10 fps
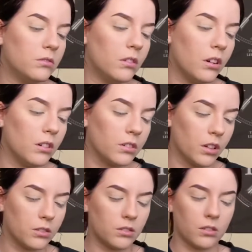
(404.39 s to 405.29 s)
Uh,
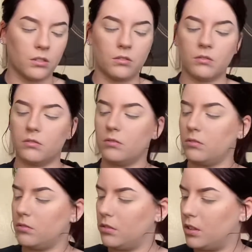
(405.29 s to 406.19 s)
yeah, so
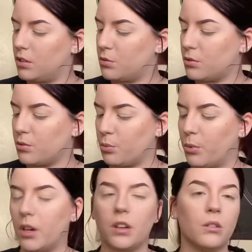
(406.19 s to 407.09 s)
this was
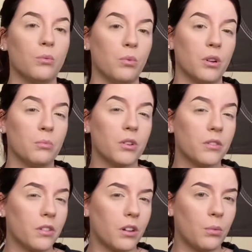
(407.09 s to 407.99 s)
way warmer
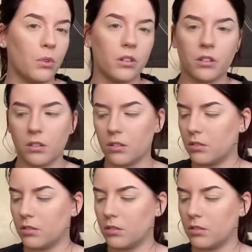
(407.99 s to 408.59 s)
than I wanted,